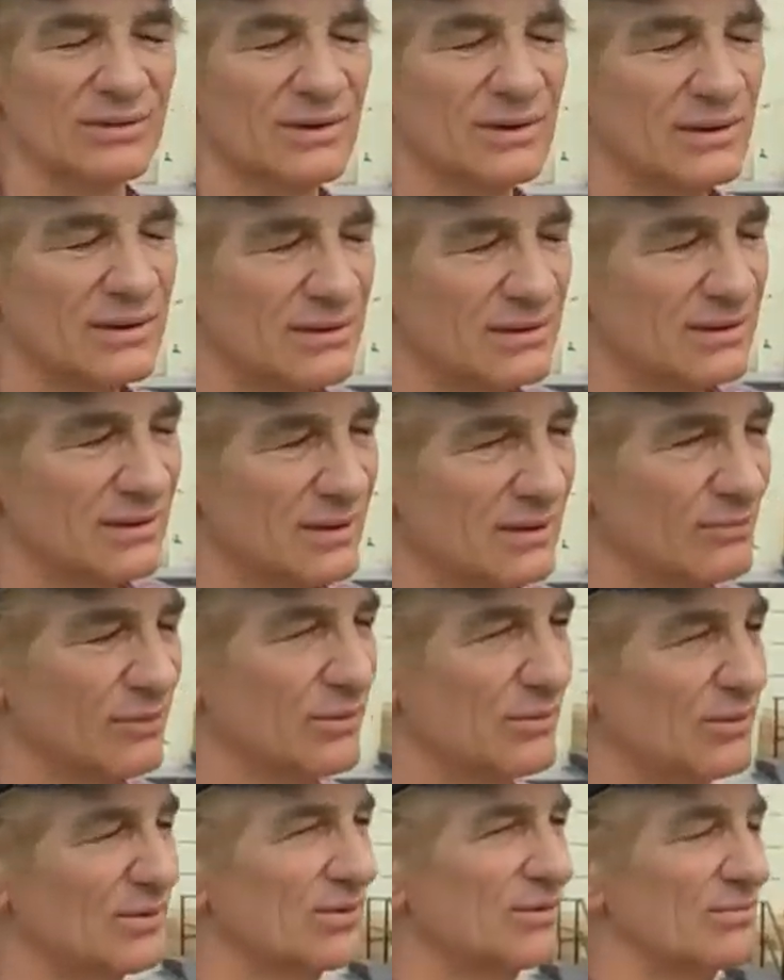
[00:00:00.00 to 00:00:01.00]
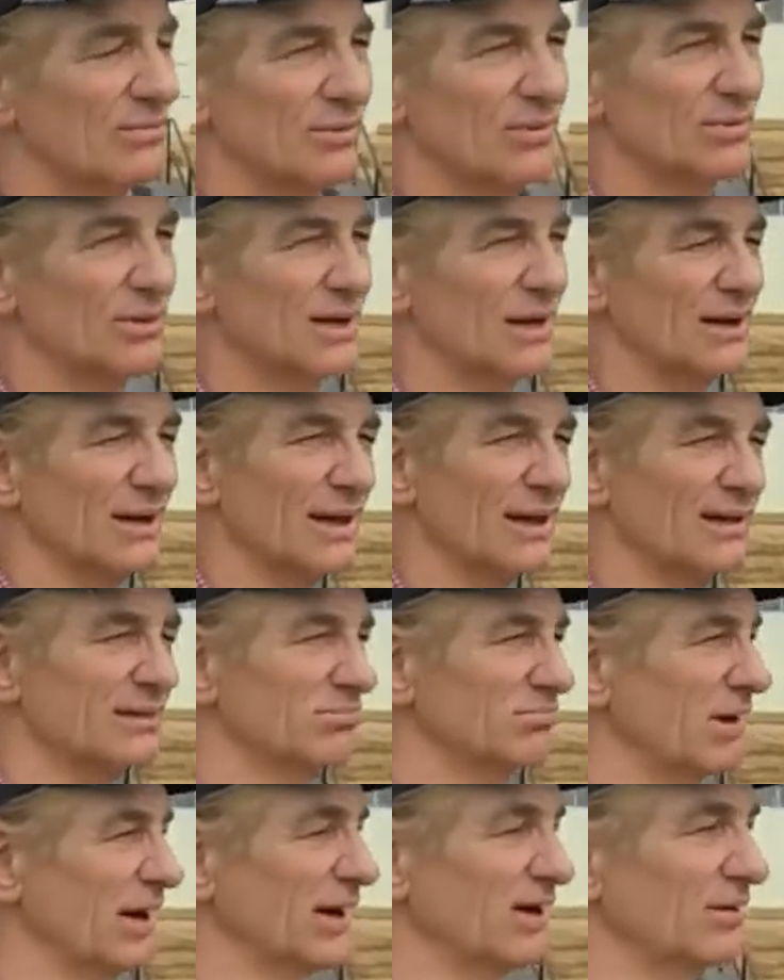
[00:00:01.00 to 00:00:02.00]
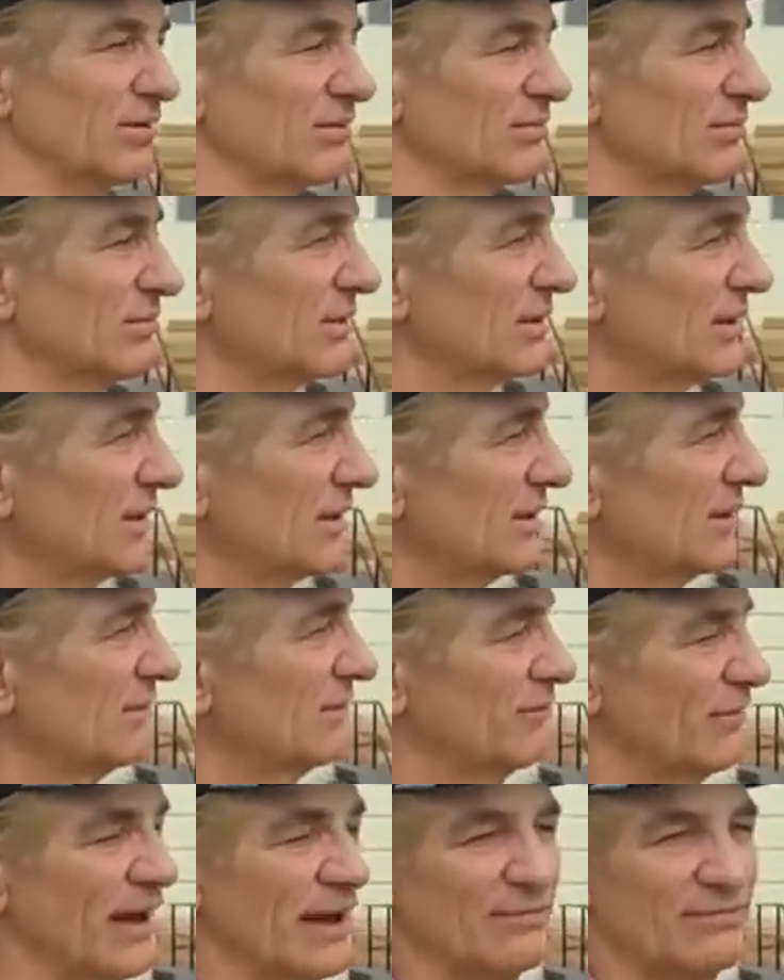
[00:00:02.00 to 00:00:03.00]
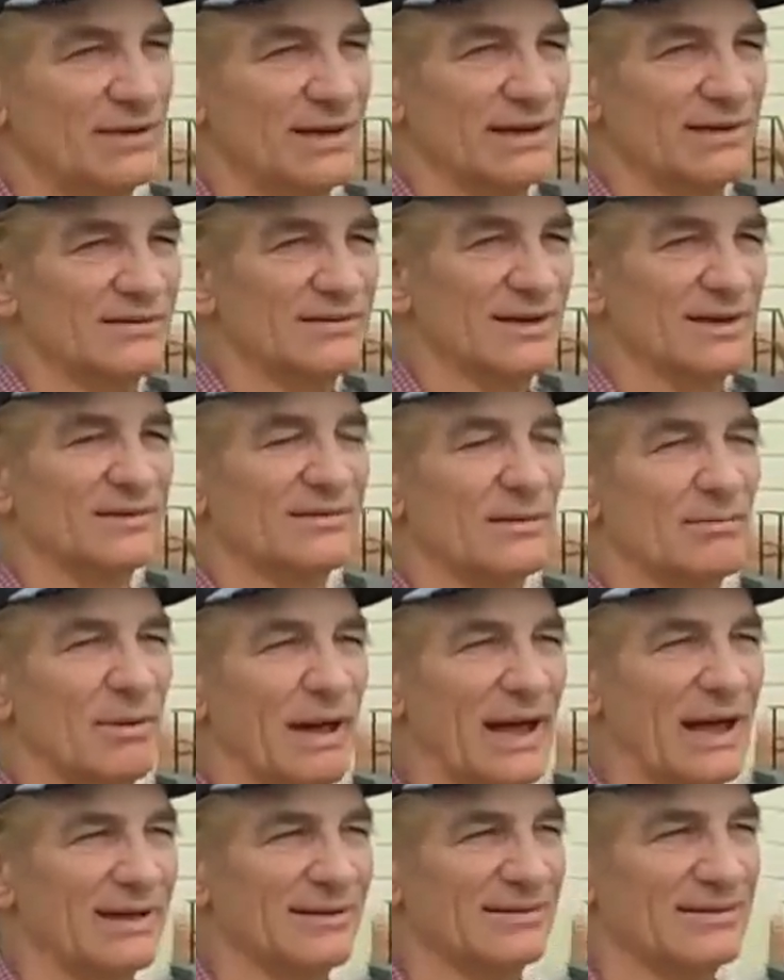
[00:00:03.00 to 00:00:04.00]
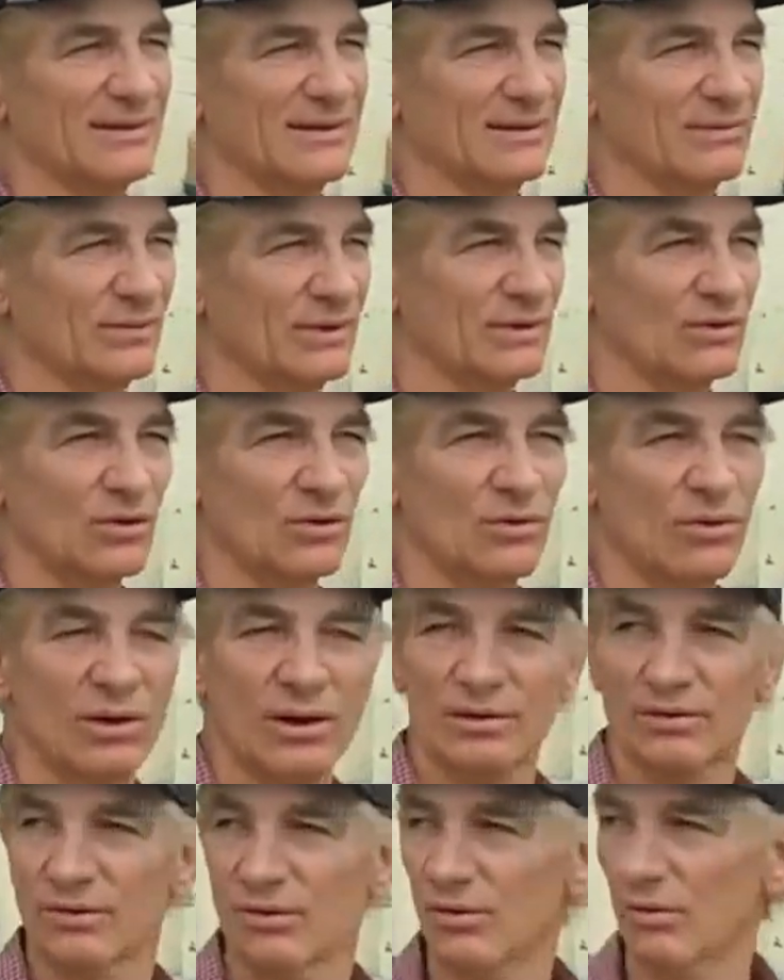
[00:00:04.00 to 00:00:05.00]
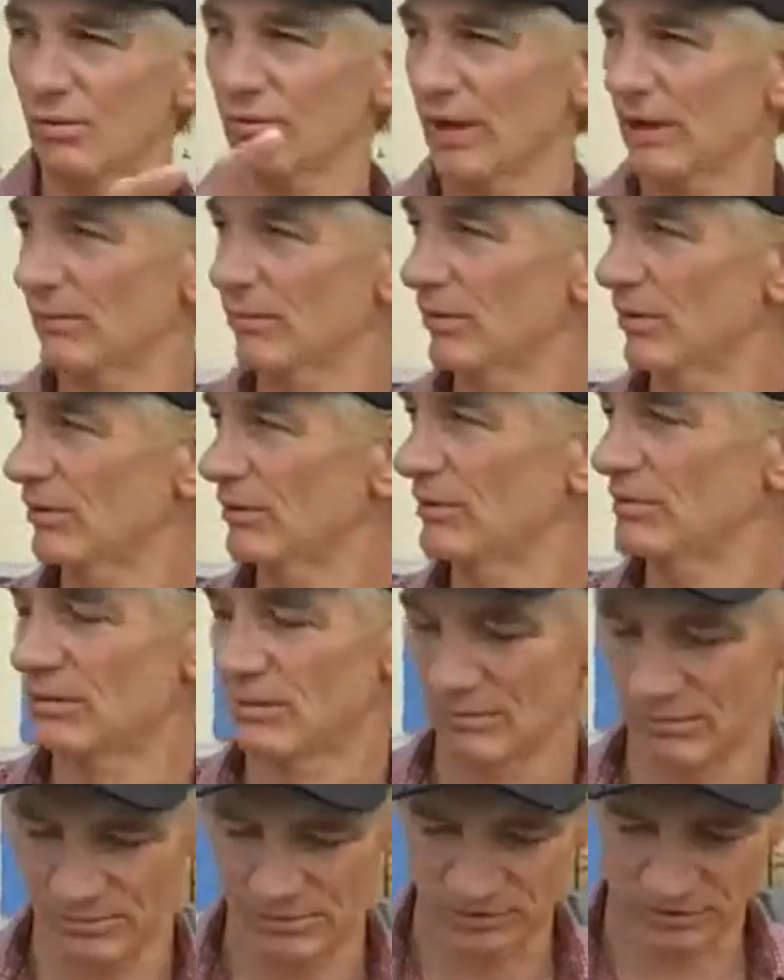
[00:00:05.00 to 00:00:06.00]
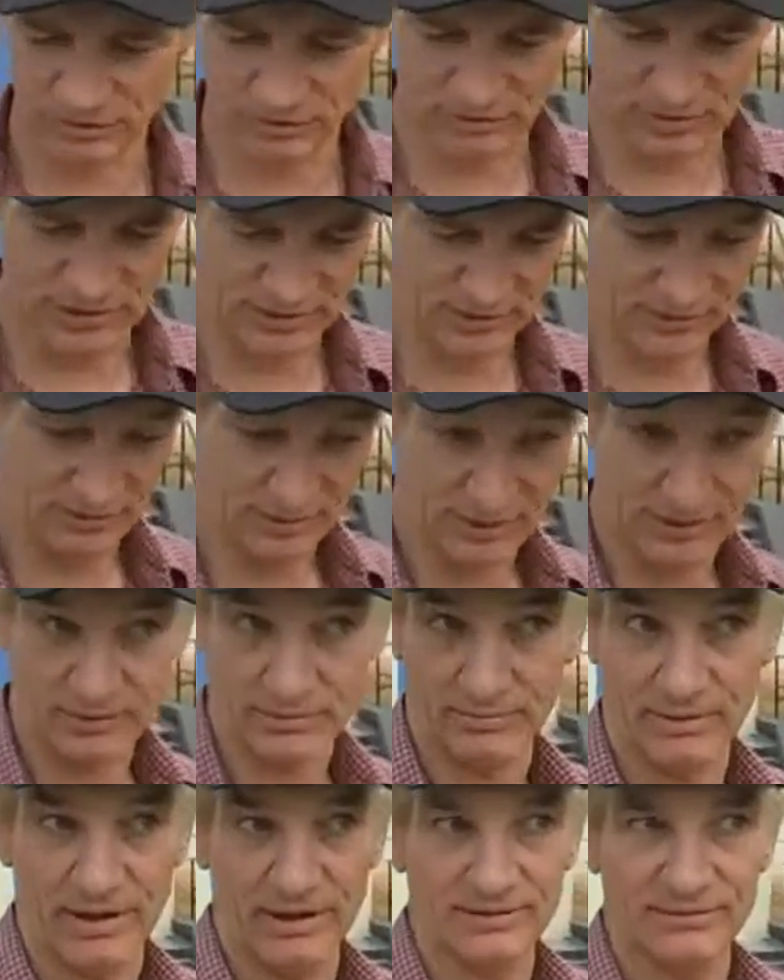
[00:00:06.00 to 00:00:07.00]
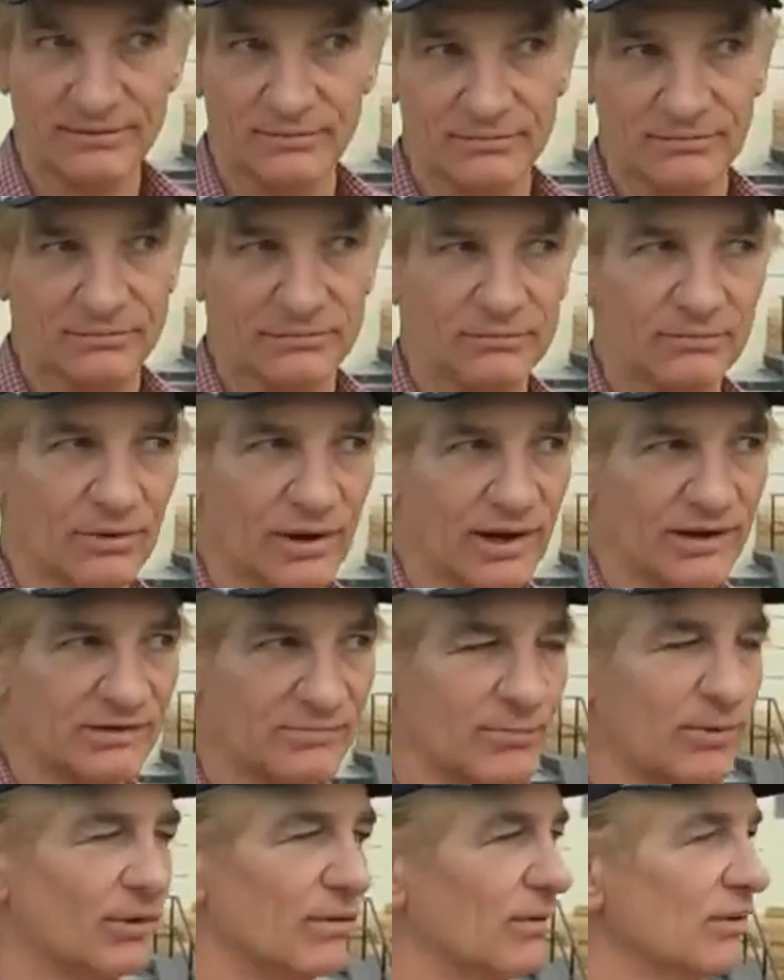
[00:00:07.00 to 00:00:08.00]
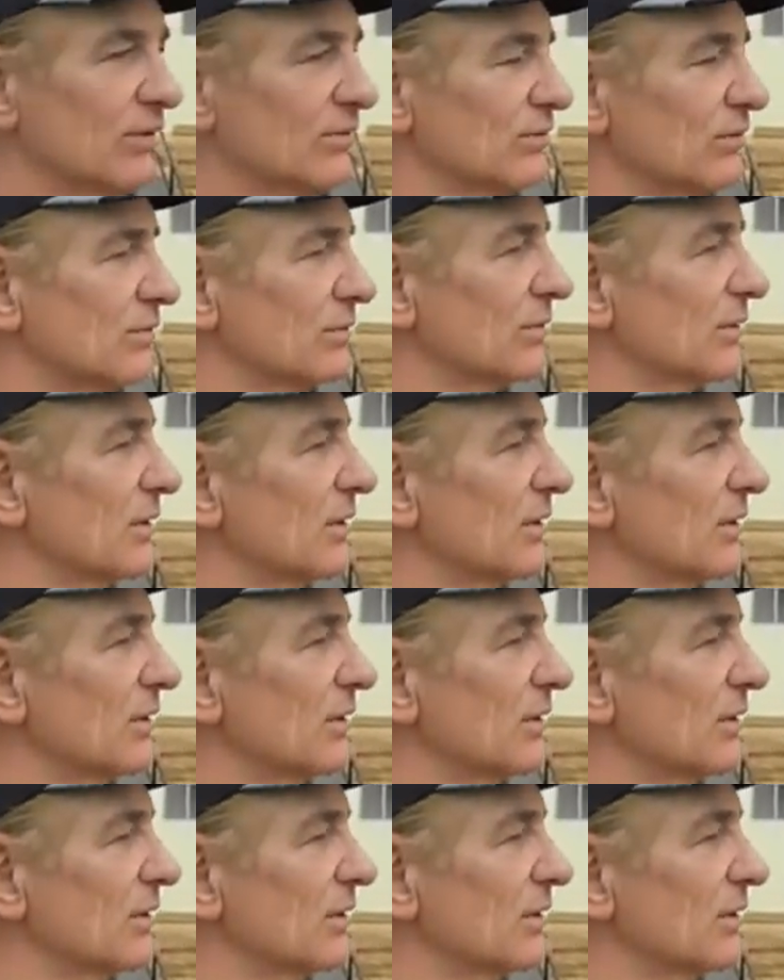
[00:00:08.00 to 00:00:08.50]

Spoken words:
And we would get like, I don't know, 5-10 cents a basket. And we'd go around the whole neighborhood with a tray, and we'd like to buy some raspberries or